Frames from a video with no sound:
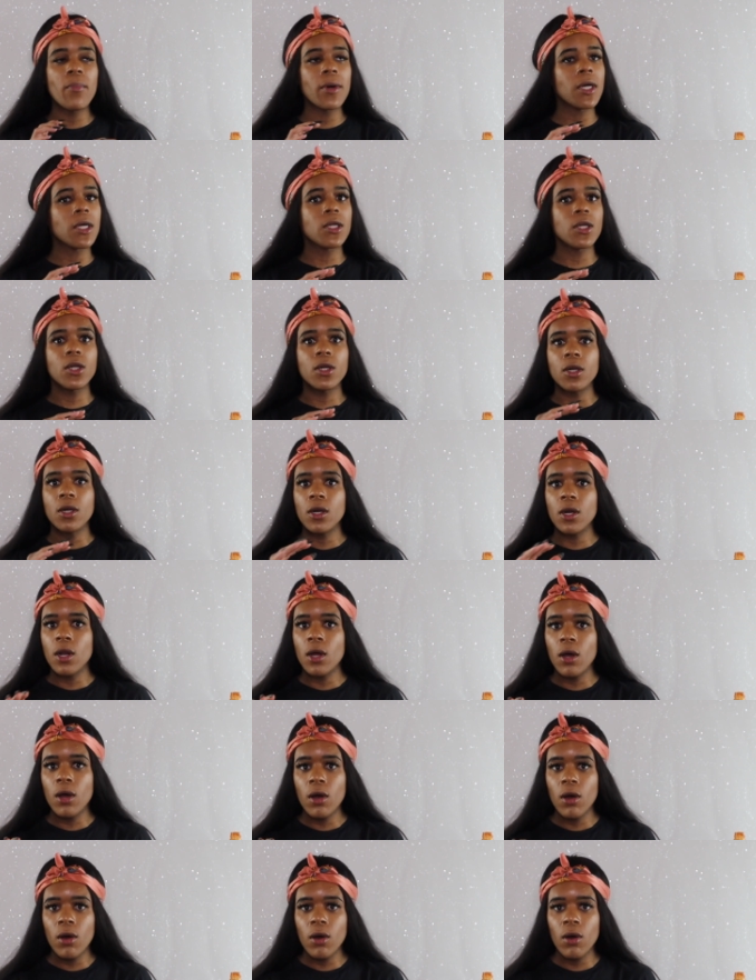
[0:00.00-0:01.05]
but
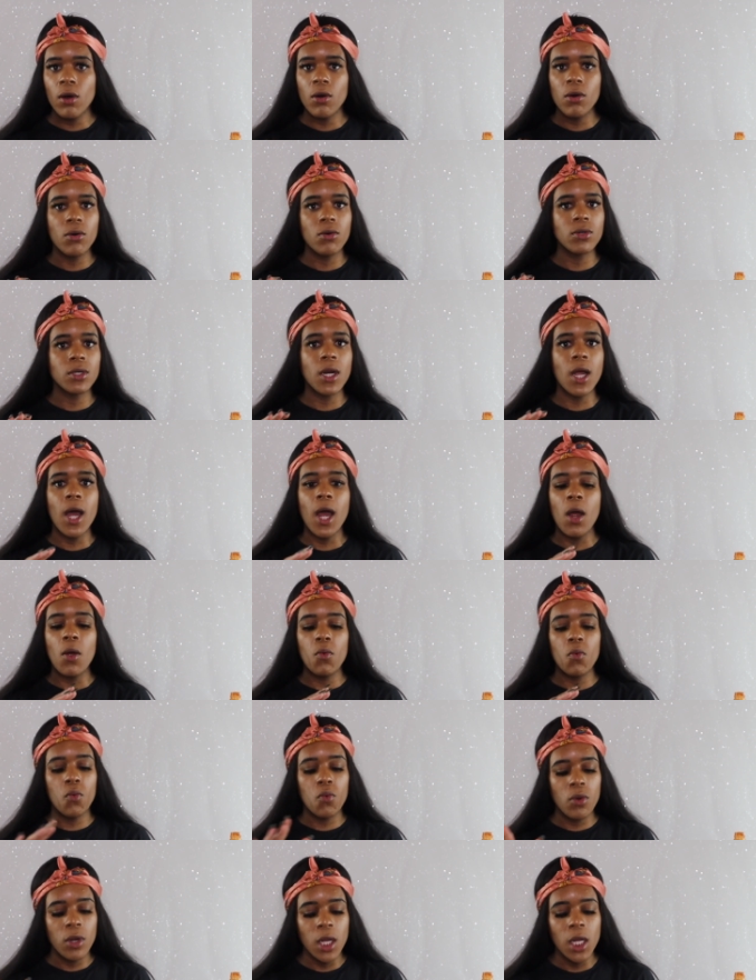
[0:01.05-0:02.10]
no,
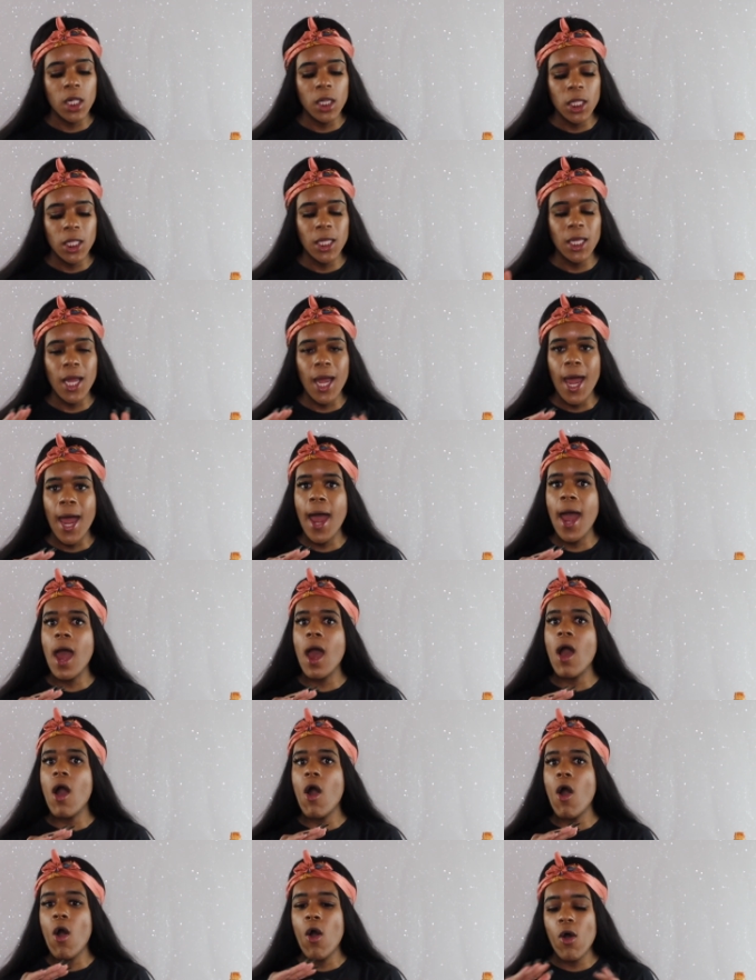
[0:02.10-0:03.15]
not really
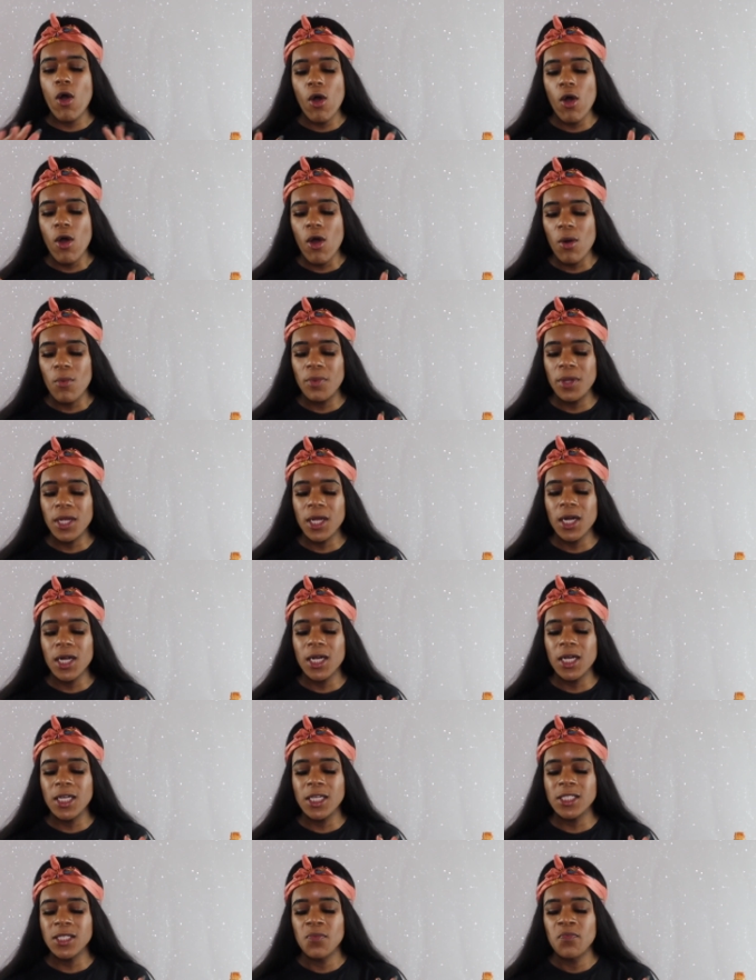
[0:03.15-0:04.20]
at all.
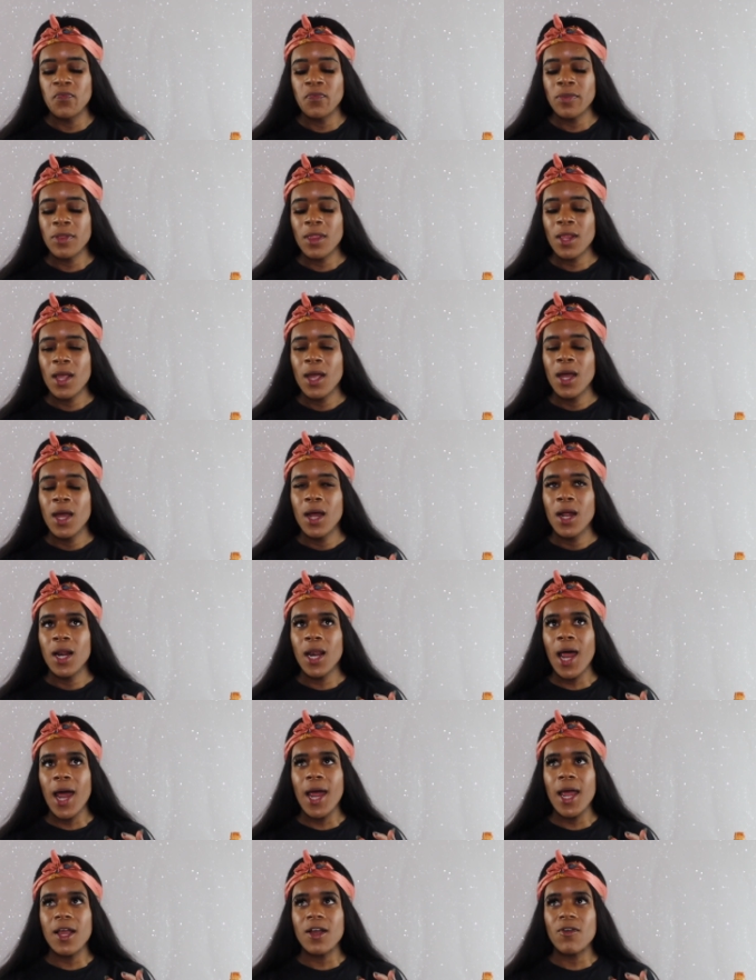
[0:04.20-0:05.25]
Because
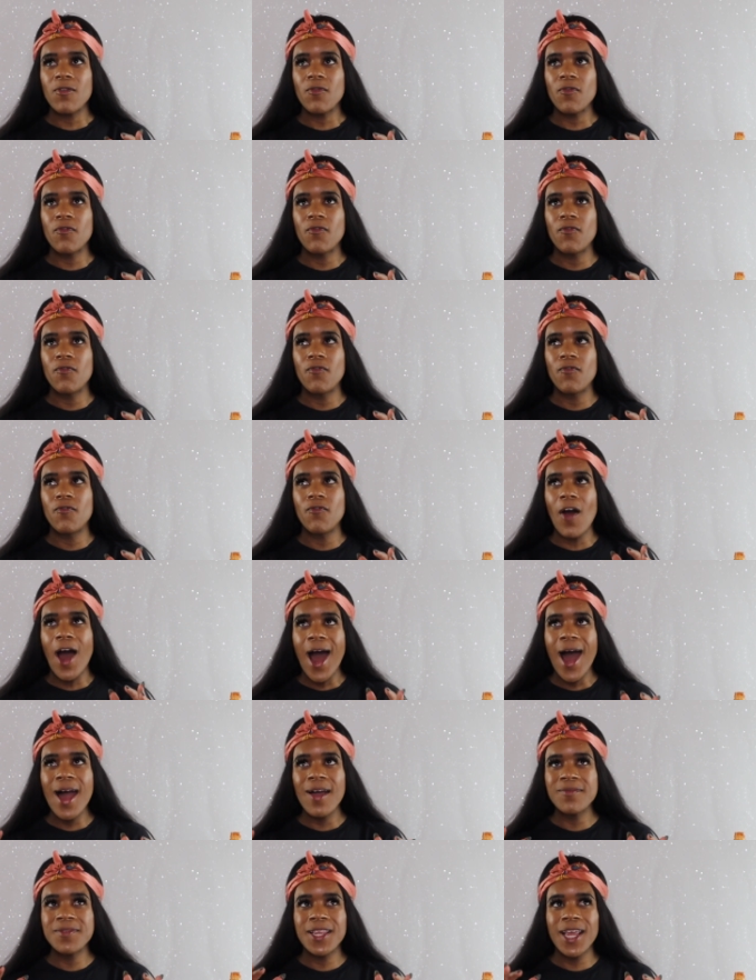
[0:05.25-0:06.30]
like
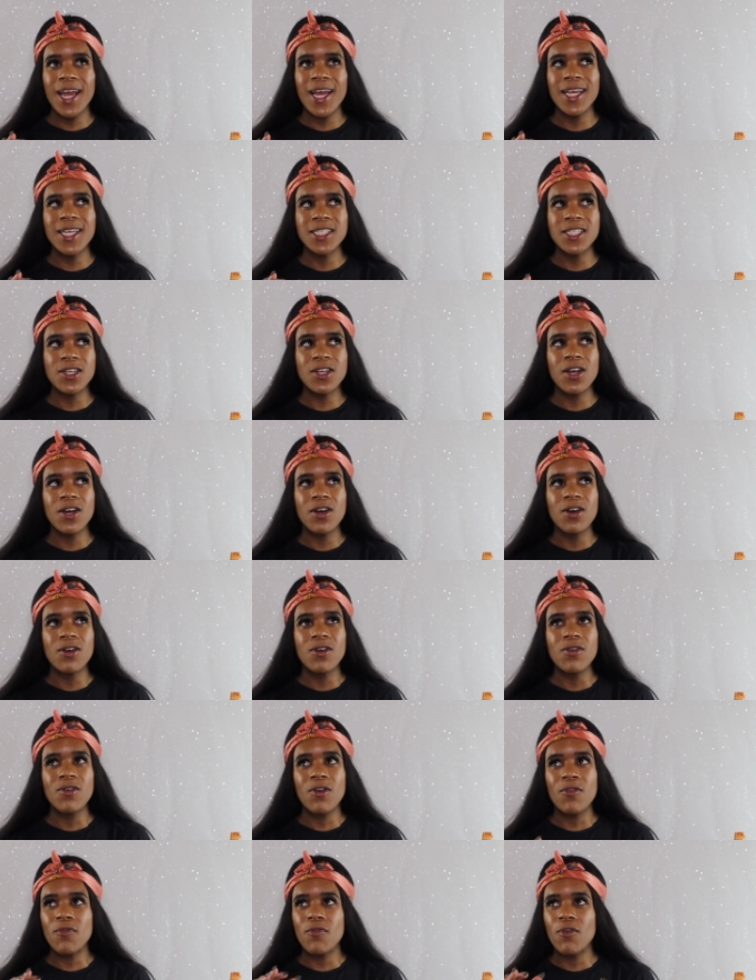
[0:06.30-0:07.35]
5 days
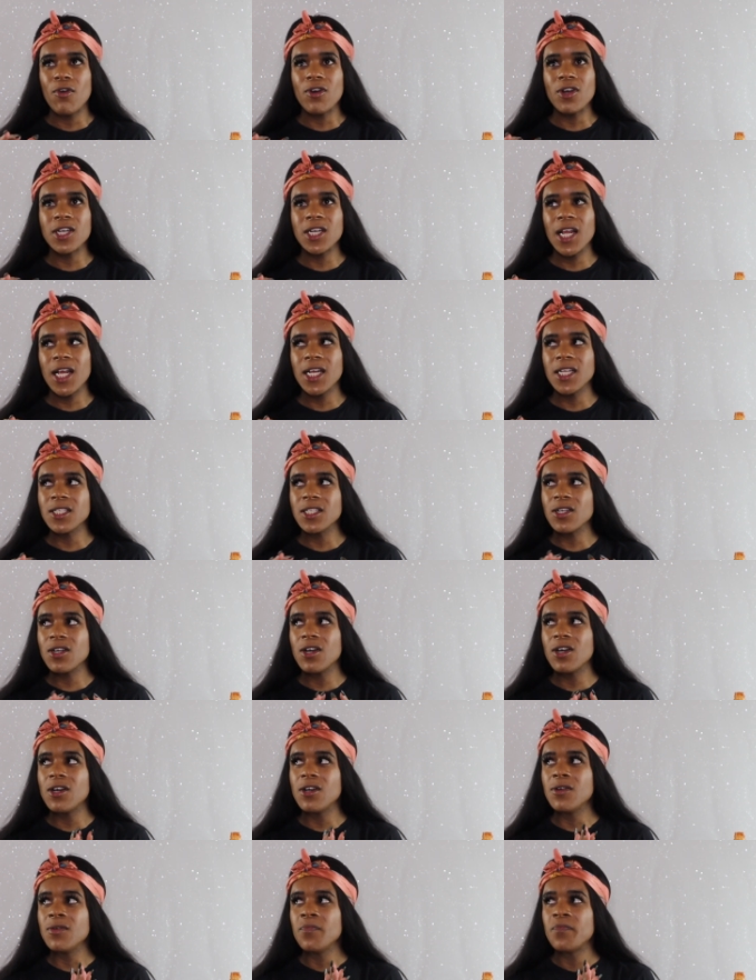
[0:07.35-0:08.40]
ago or 4 days
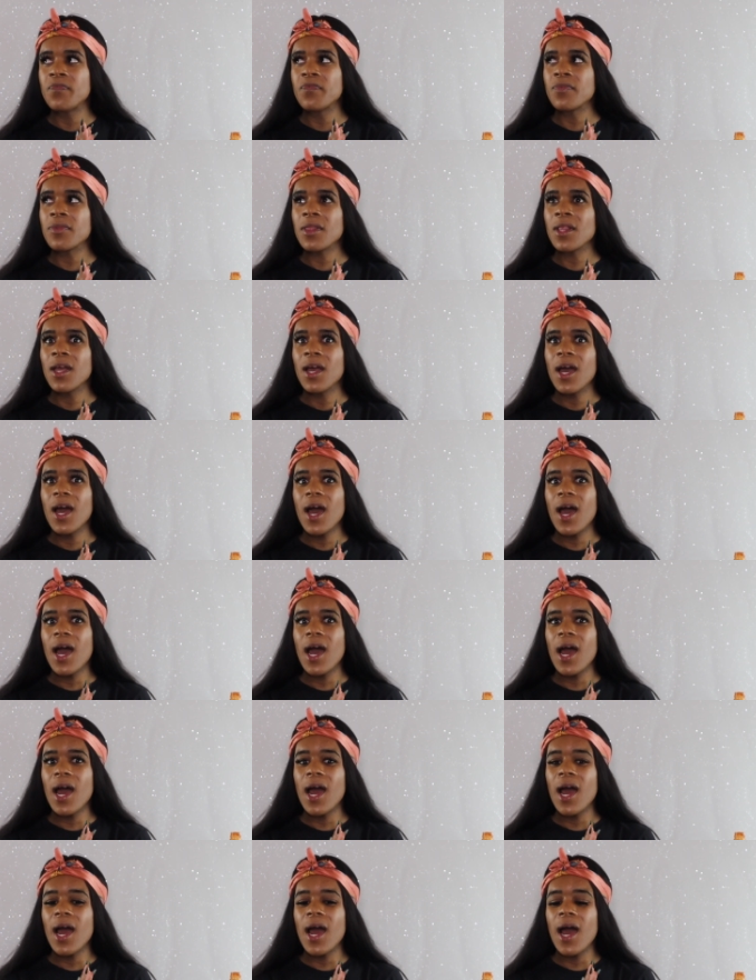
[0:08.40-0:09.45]
ago,
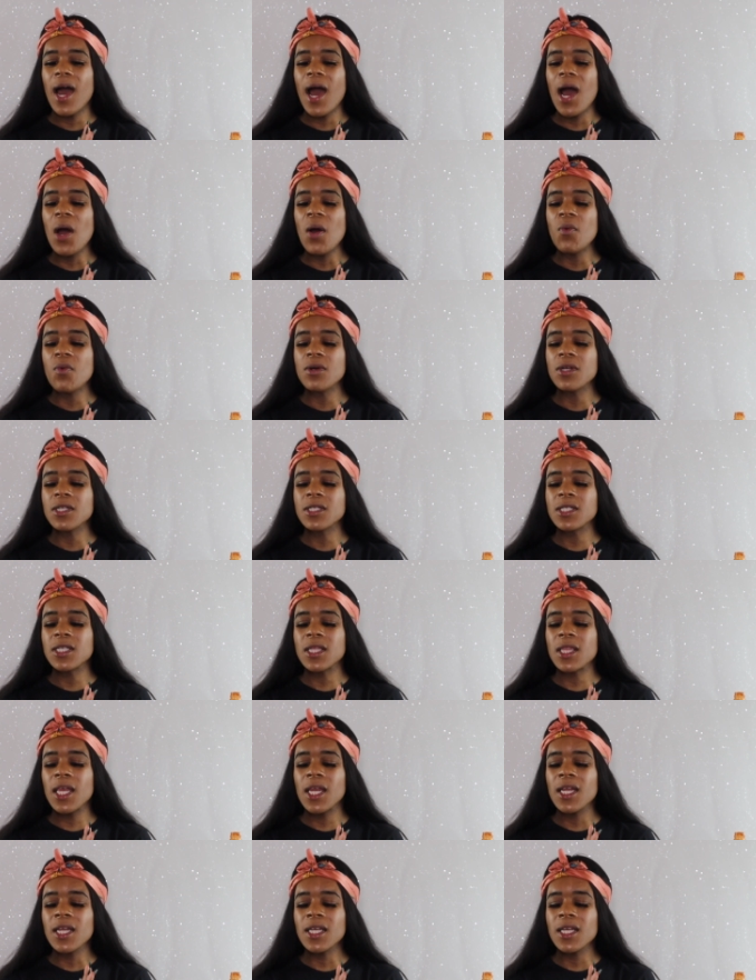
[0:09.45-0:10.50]
I was
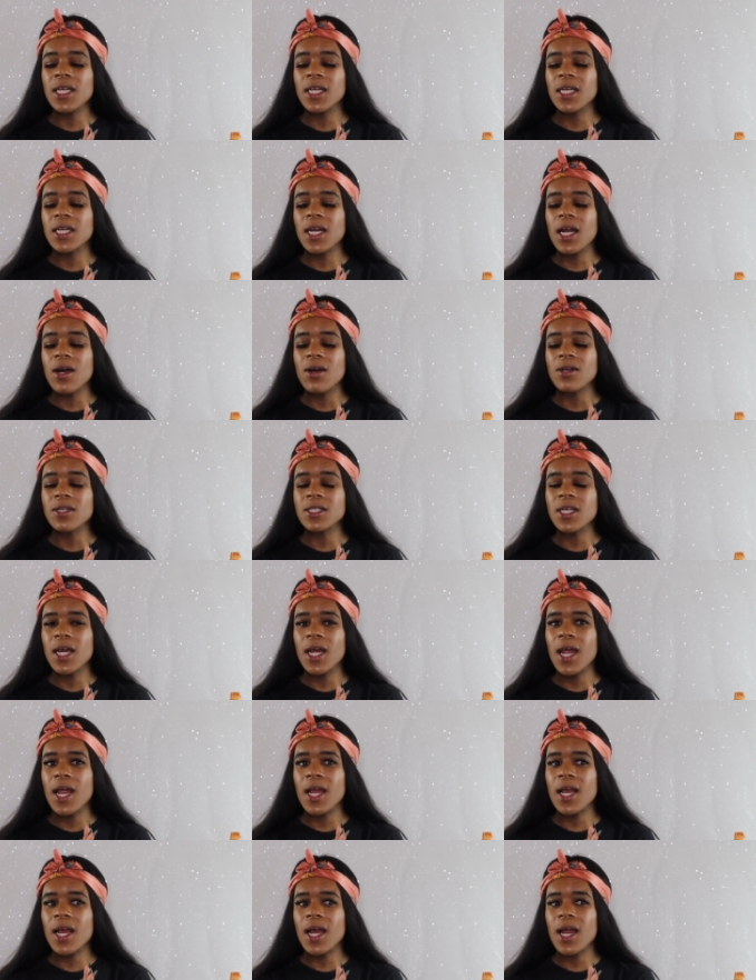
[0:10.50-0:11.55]
thinking, I was
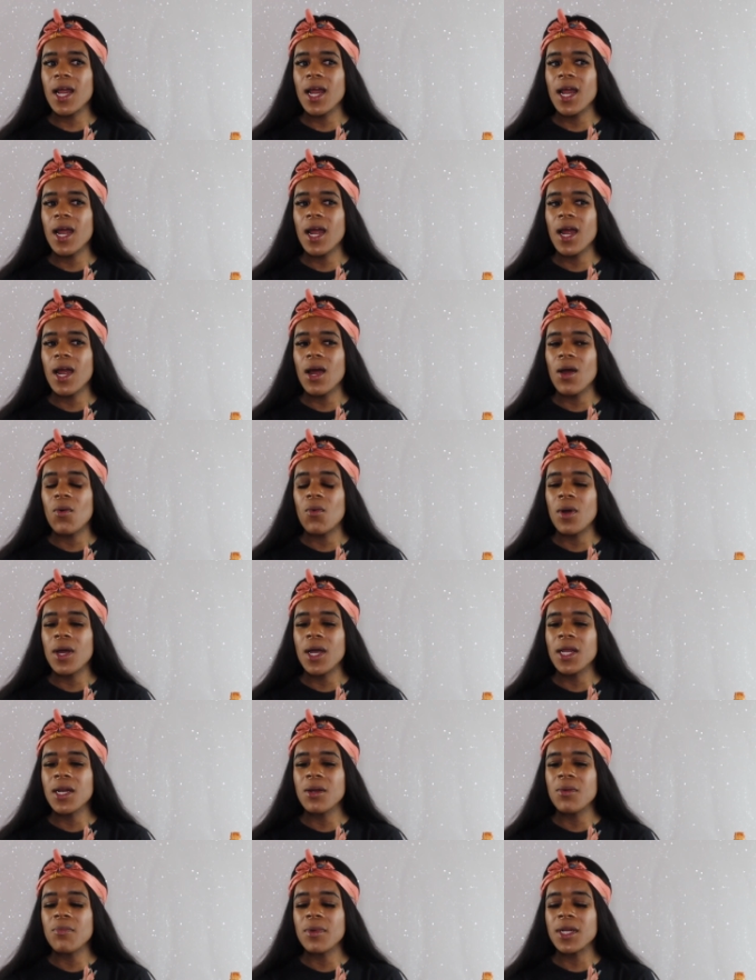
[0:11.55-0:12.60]
like,
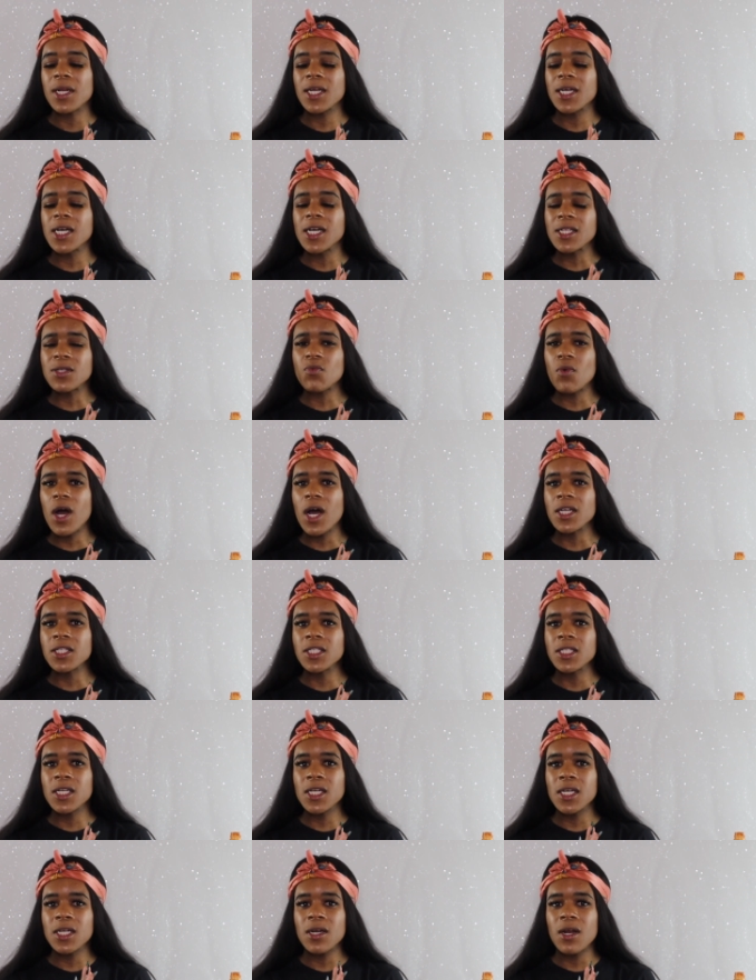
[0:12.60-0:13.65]
wait a minute, I was
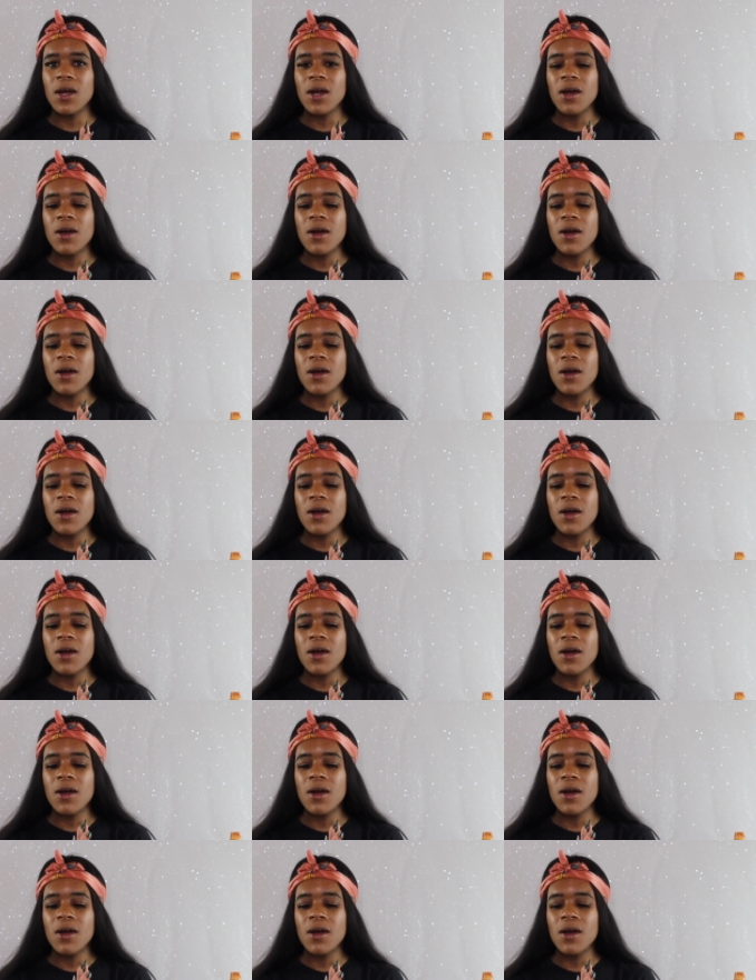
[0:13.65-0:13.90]
watching